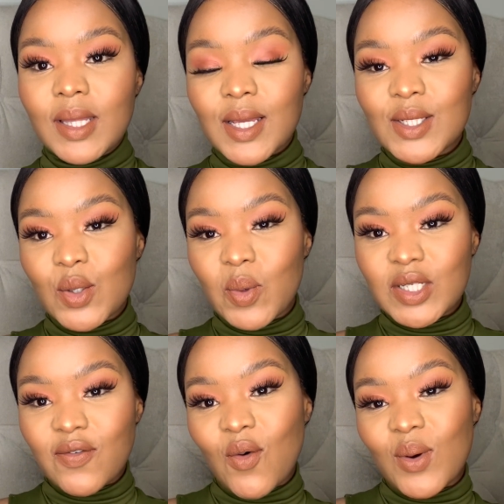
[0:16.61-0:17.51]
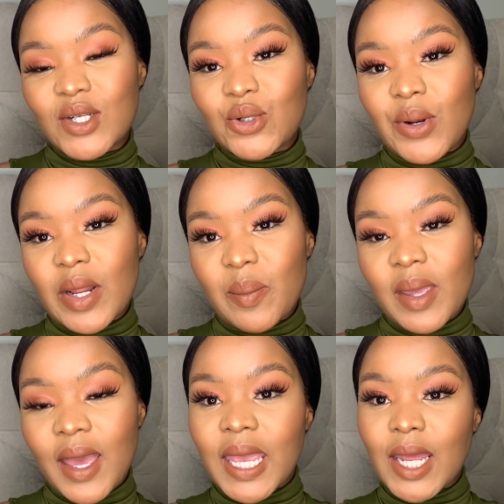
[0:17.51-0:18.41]
Thank you so much for joining
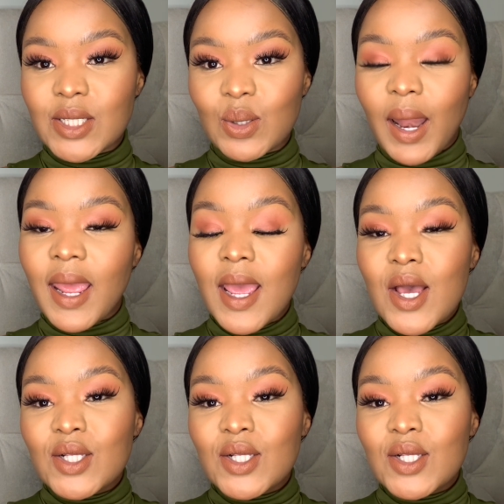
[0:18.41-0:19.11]
me again today.